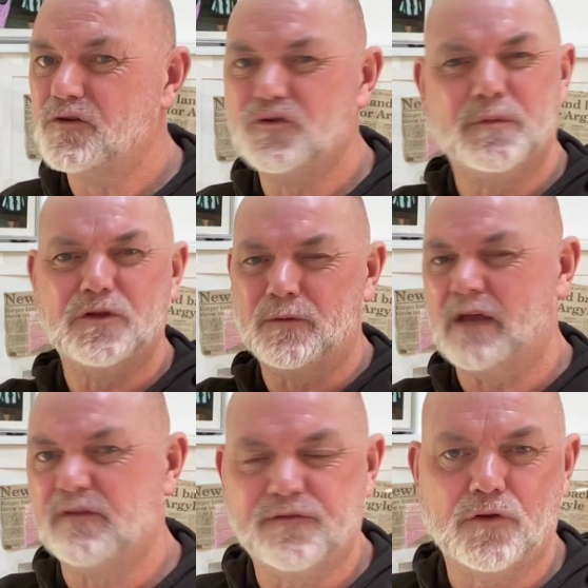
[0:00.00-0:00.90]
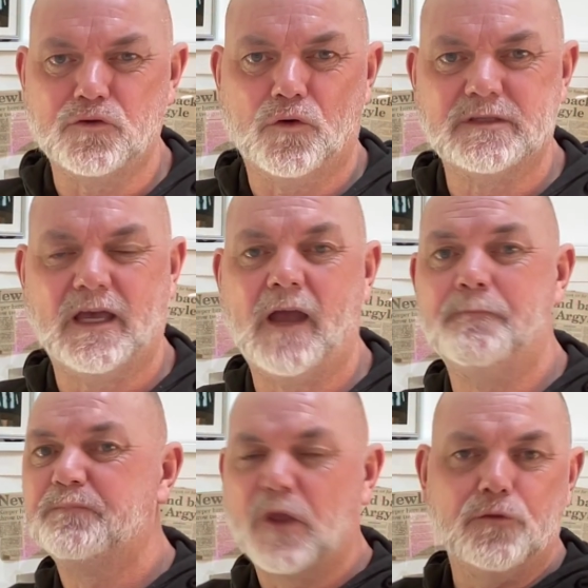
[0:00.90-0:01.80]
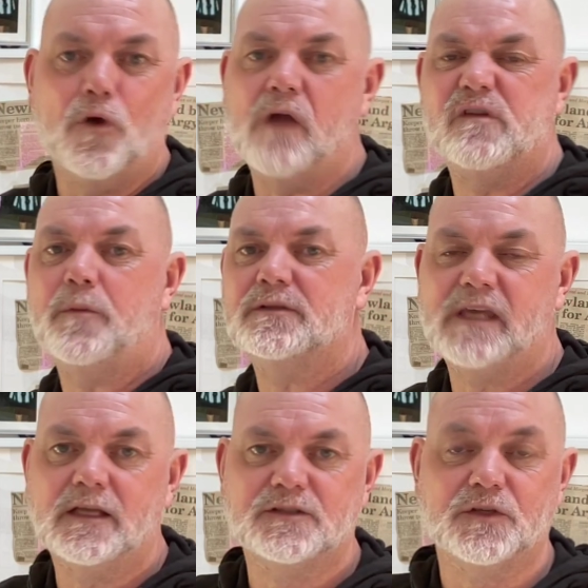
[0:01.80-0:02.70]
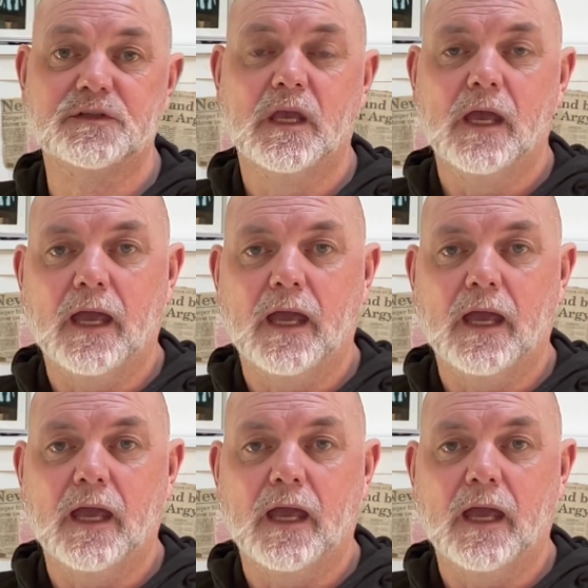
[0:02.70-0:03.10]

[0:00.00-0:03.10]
You should be doing everything on your time, not everybody else's.